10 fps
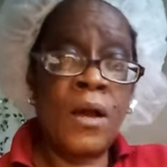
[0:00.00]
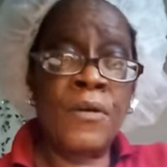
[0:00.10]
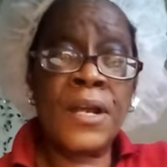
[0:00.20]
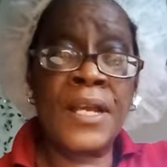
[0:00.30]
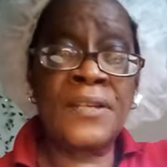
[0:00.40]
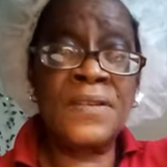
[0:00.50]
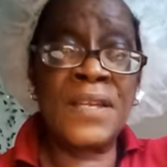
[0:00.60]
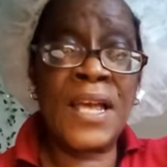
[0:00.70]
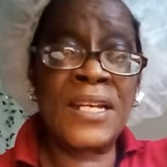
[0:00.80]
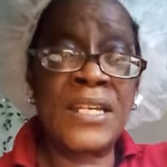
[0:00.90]
Okay, you
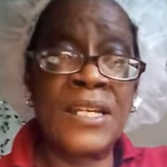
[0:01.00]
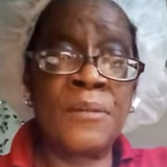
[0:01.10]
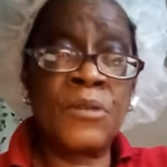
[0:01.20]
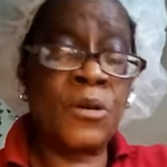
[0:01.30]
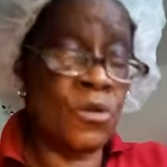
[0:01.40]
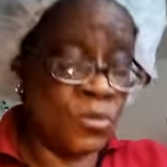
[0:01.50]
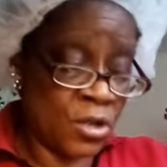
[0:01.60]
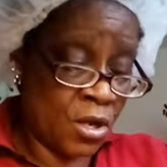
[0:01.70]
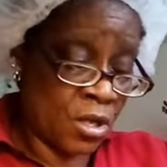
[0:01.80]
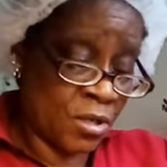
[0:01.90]
see how dim those
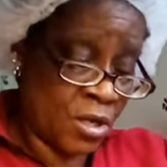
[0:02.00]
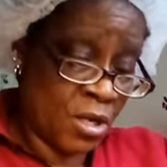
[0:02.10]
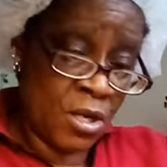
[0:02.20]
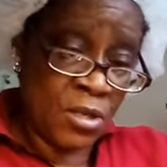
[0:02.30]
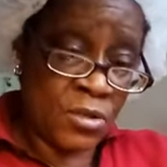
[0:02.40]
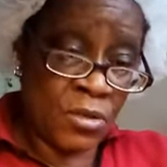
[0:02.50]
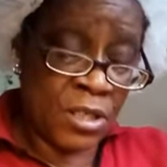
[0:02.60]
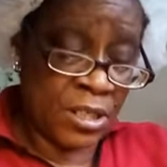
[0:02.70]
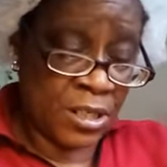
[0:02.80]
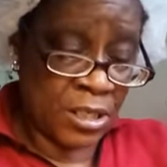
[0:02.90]
are. So
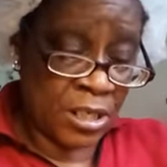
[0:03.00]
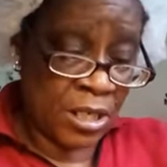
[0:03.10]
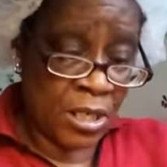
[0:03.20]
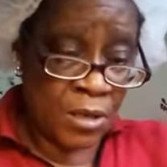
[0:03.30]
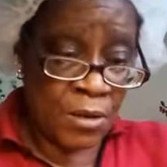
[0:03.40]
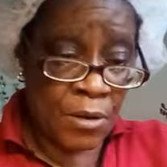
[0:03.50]
let's see.